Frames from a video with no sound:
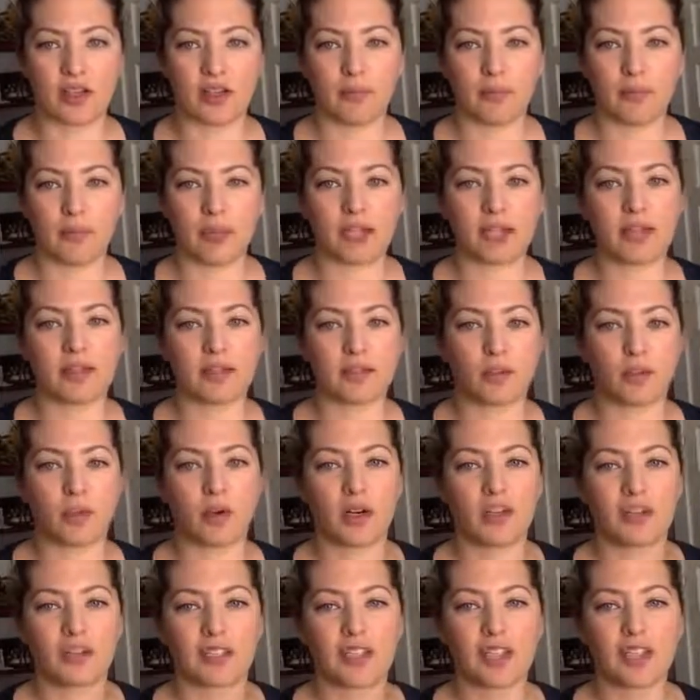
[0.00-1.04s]
because what
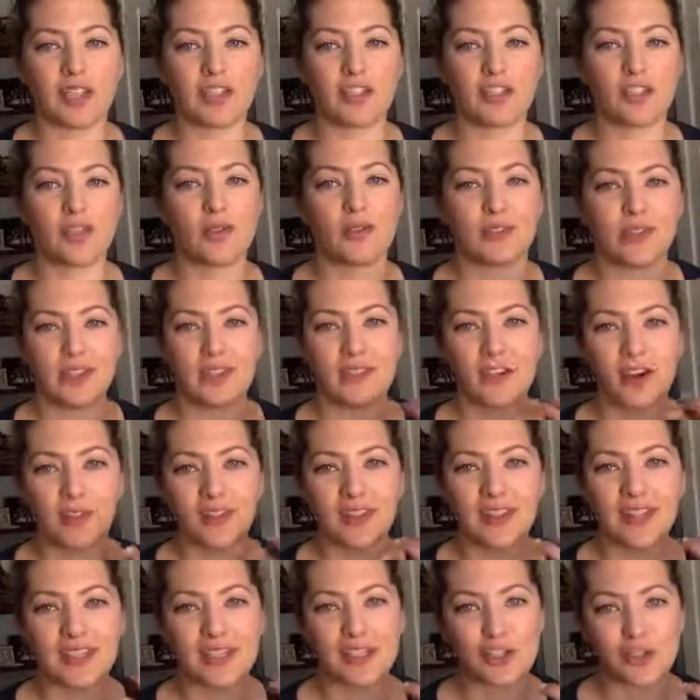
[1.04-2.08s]
it's going to do is leave all the
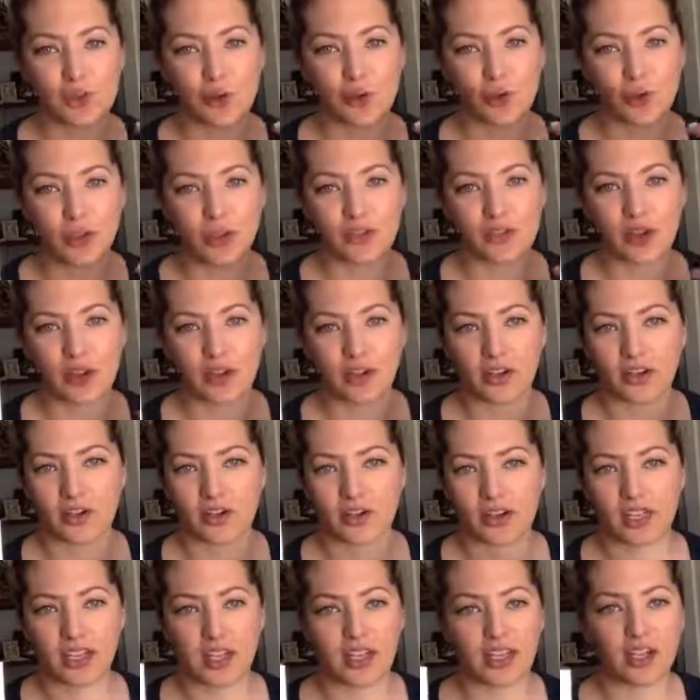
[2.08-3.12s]
essential oils on your
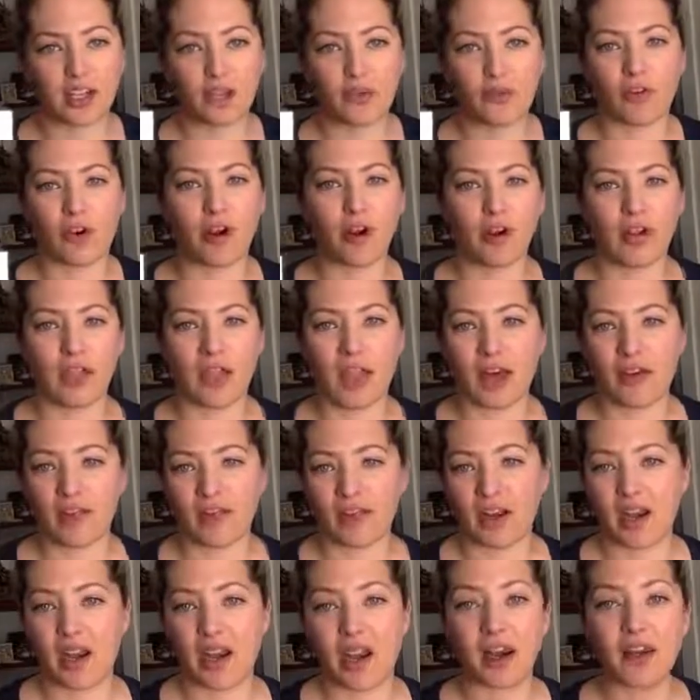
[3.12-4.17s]
skin. You already have
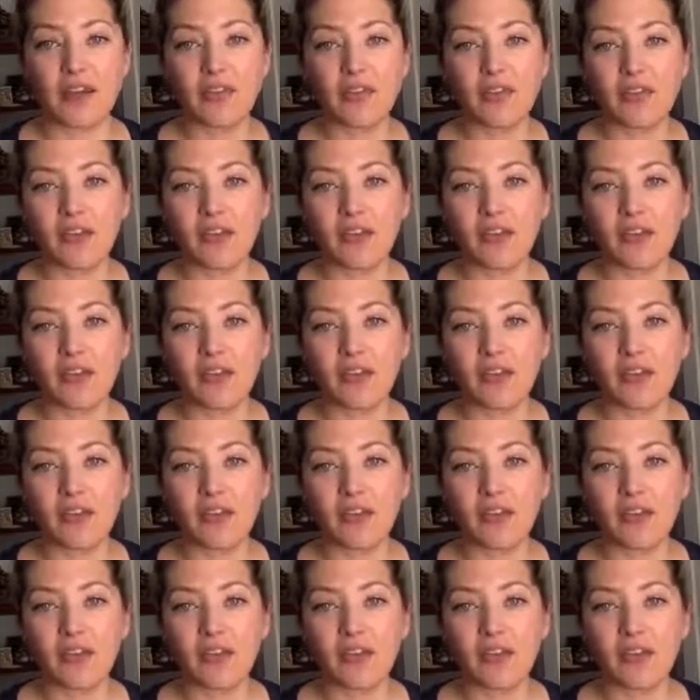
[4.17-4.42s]
enough.